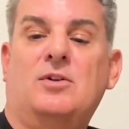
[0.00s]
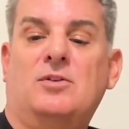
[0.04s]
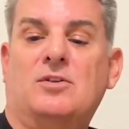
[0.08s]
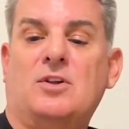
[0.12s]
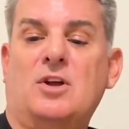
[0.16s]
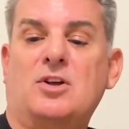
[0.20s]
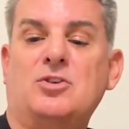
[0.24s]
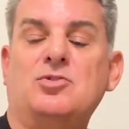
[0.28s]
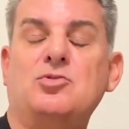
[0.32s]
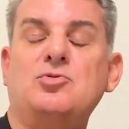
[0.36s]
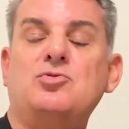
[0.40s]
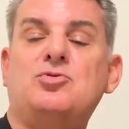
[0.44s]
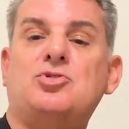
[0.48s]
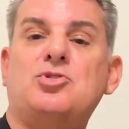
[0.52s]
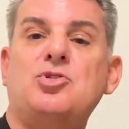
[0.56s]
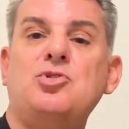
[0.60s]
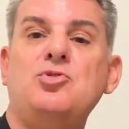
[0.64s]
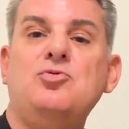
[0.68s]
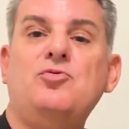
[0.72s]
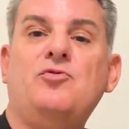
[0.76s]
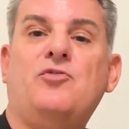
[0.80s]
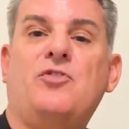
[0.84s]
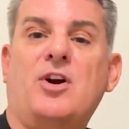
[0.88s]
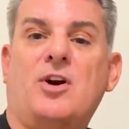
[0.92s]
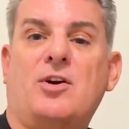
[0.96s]
They do
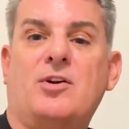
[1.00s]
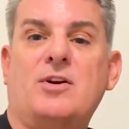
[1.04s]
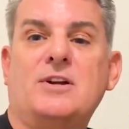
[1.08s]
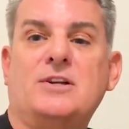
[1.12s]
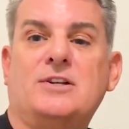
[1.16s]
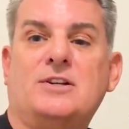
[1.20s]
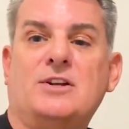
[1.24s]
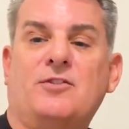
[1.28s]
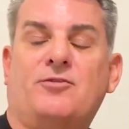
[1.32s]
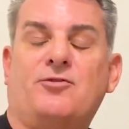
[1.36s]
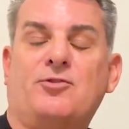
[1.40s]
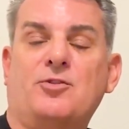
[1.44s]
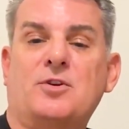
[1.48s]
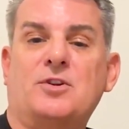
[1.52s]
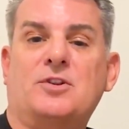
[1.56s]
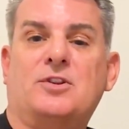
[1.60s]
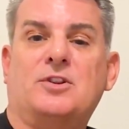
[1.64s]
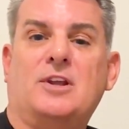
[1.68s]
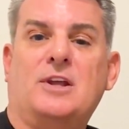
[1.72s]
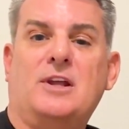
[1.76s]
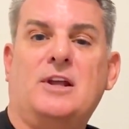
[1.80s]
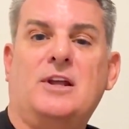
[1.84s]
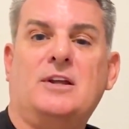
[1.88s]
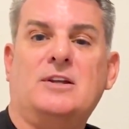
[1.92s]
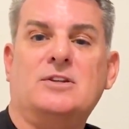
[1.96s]
2 very different
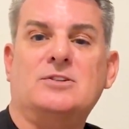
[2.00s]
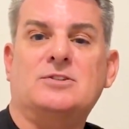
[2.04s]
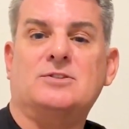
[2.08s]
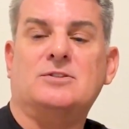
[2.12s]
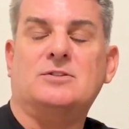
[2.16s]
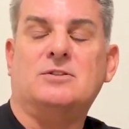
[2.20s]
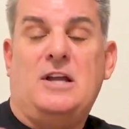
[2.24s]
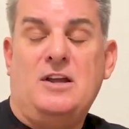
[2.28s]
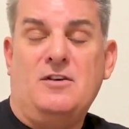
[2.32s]
things.